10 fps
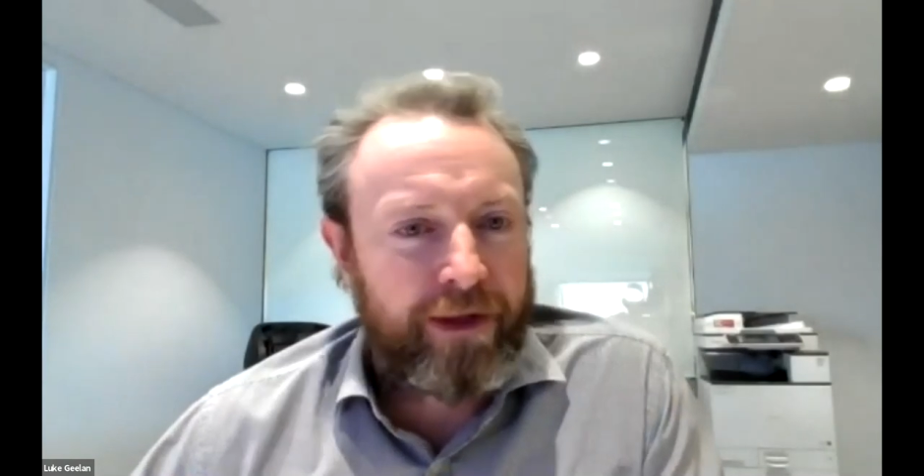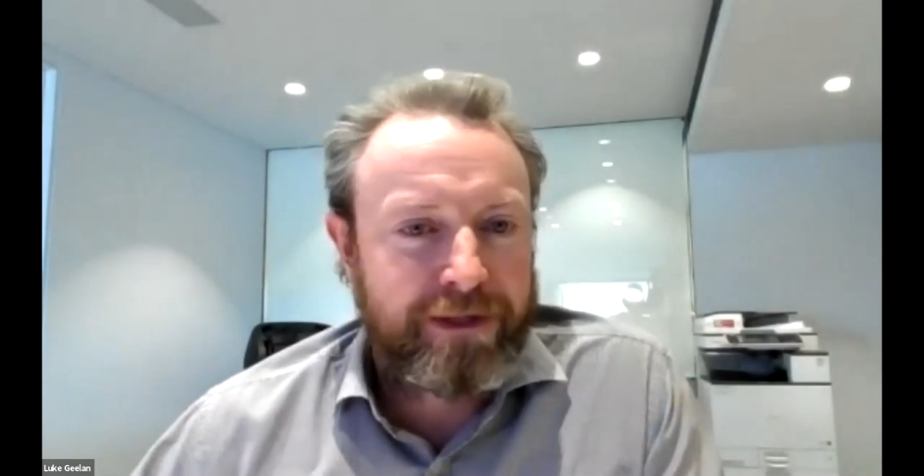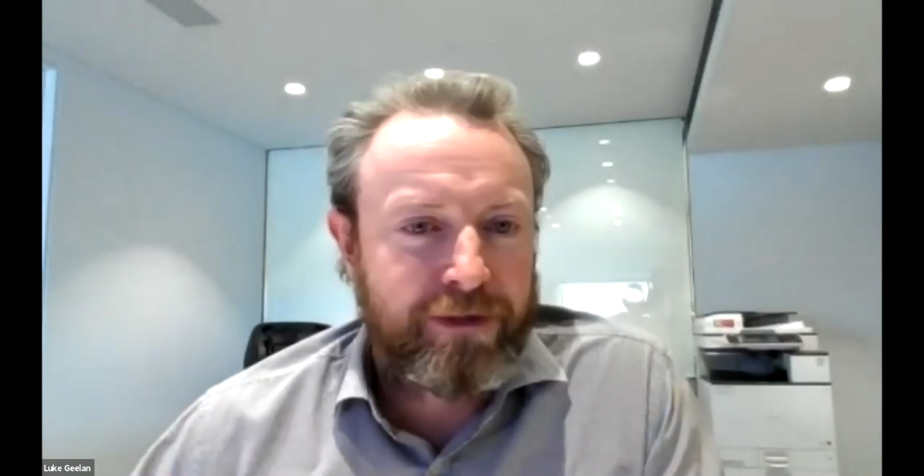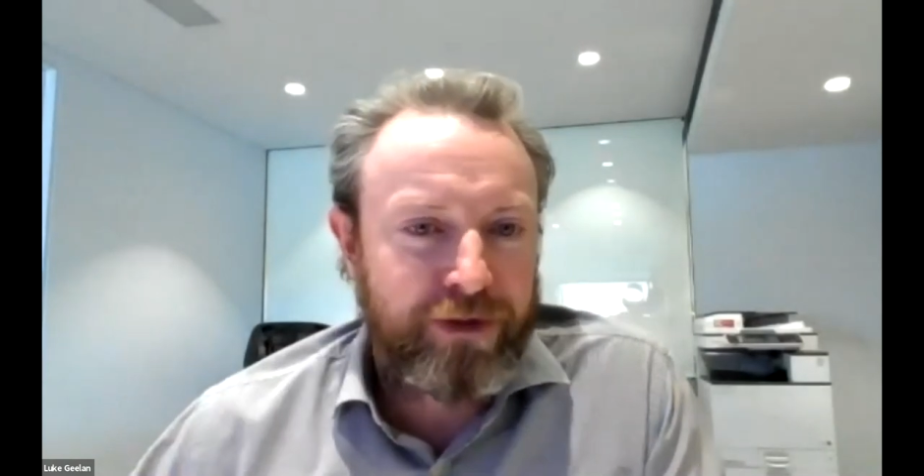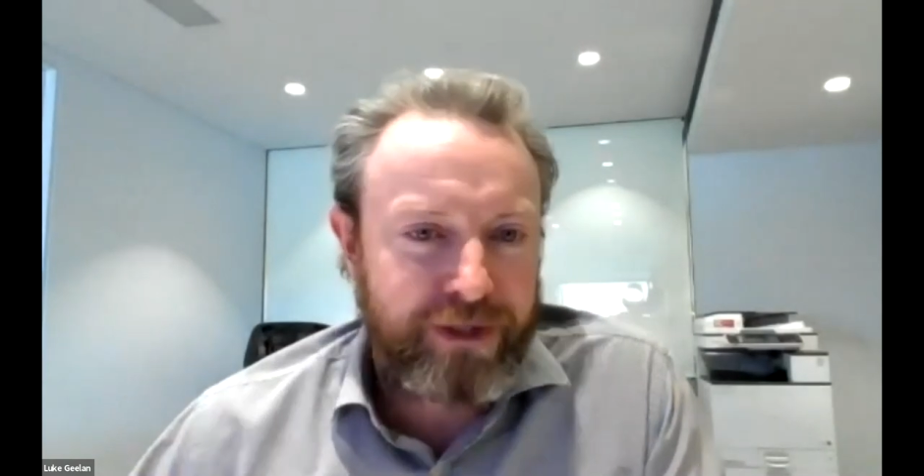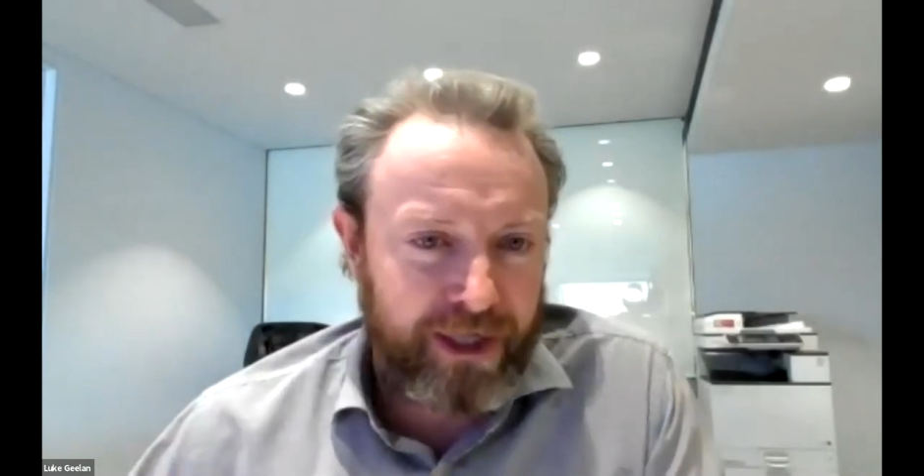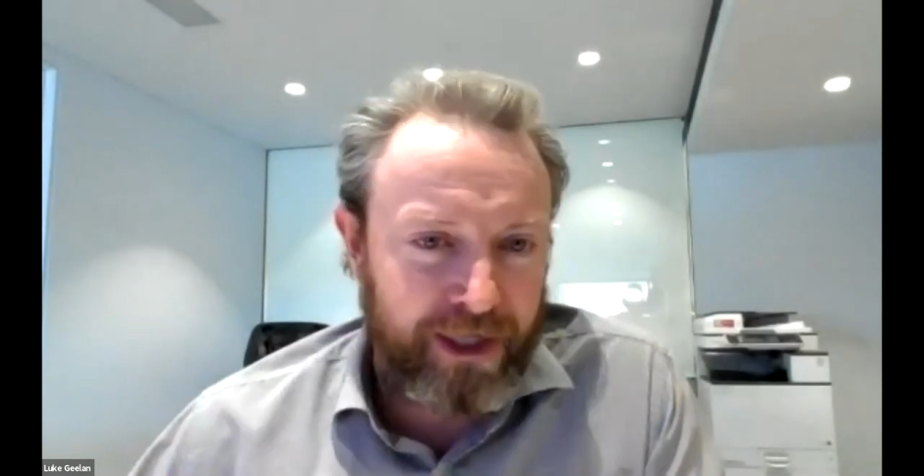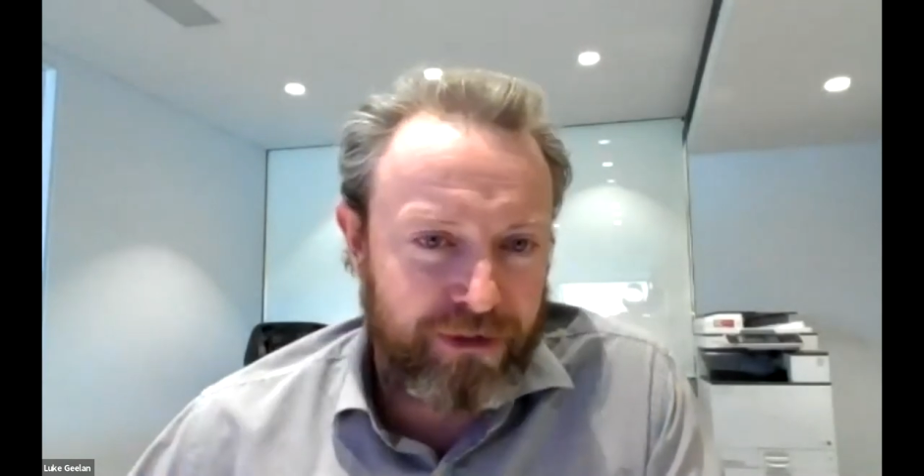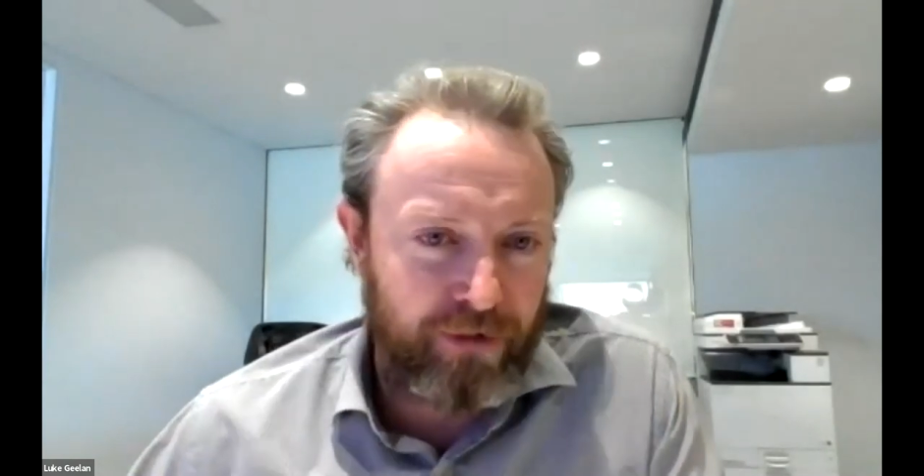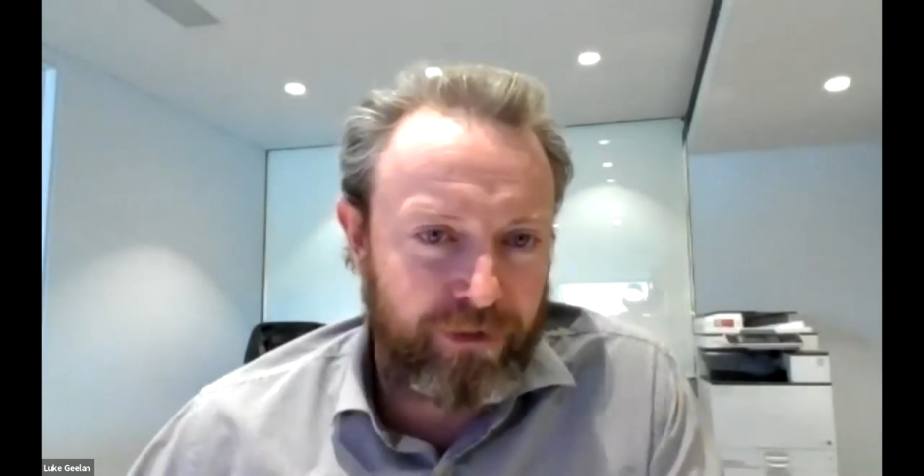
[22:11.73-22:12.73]
That's nice, getting
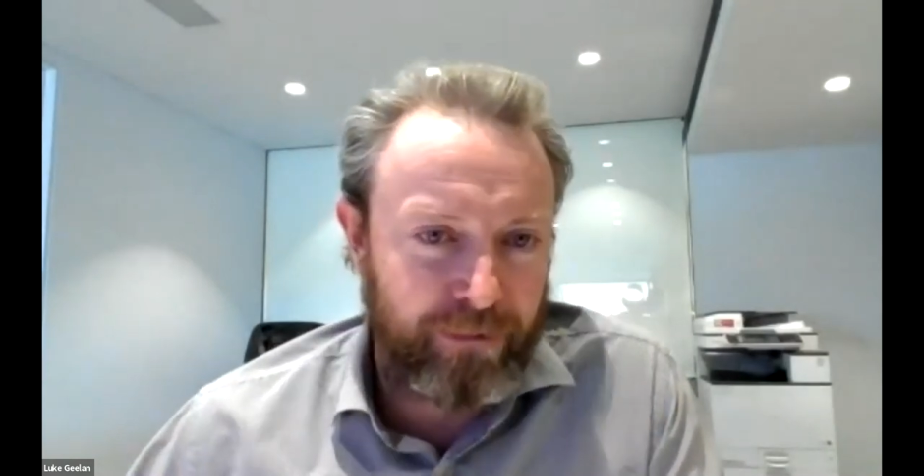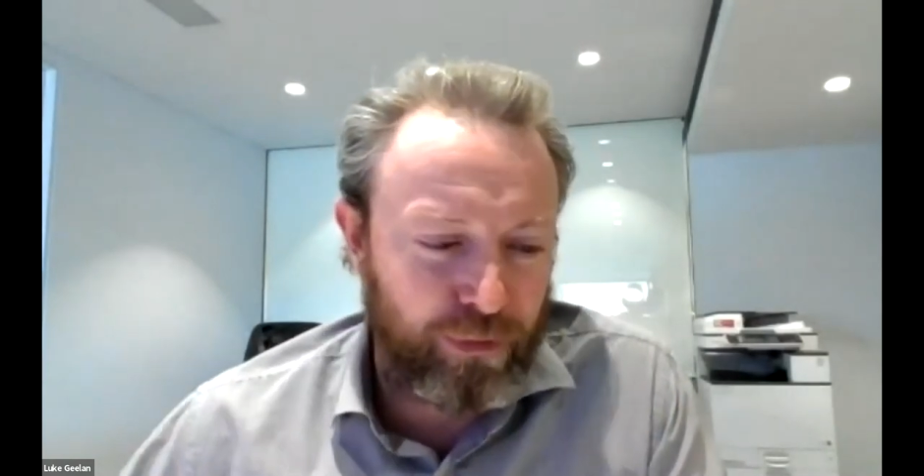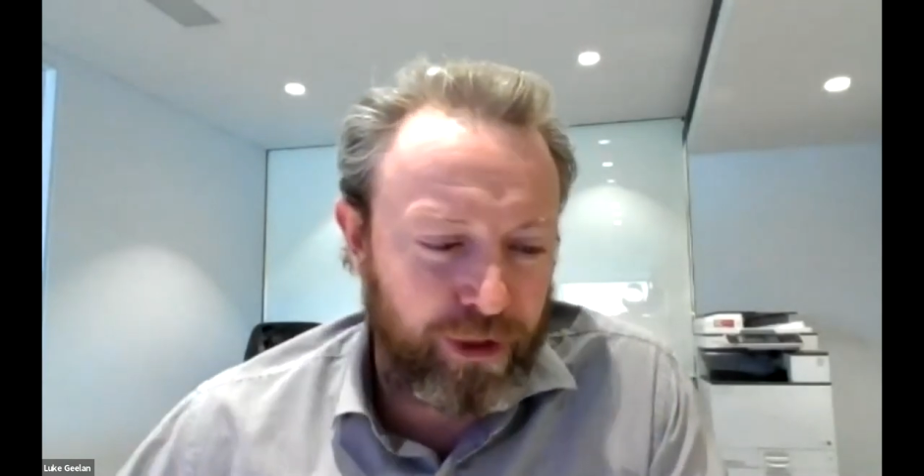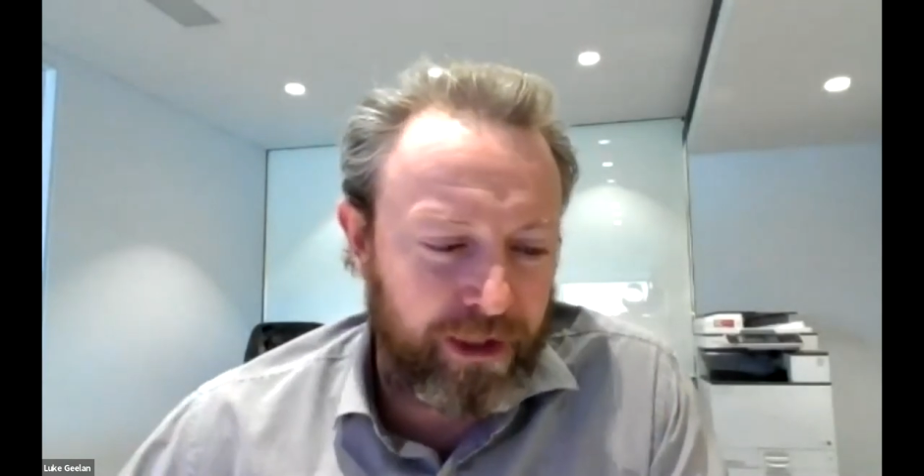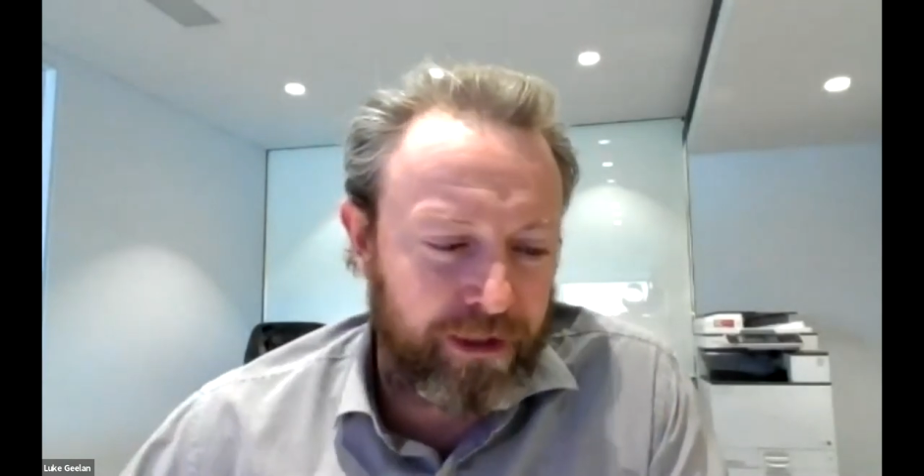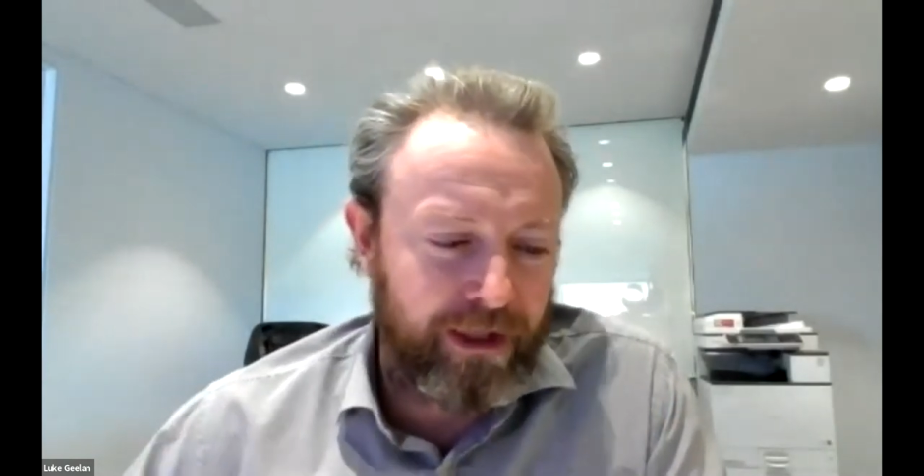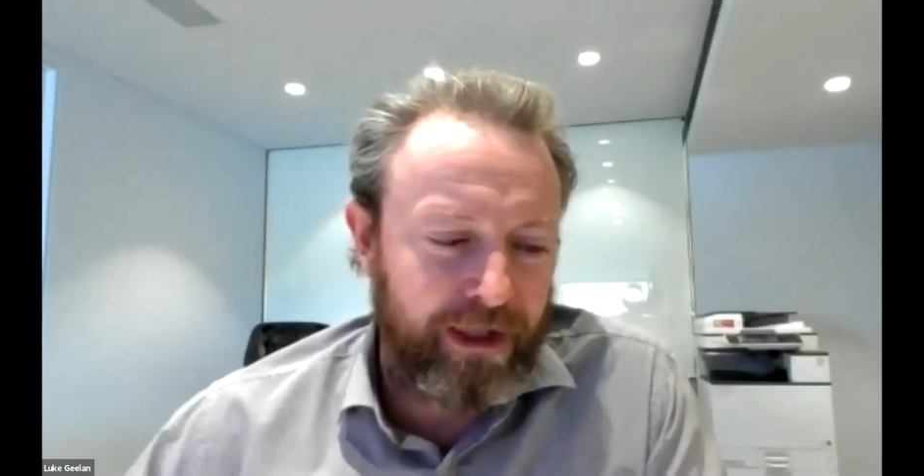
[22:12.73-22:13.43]
a trophy and putting it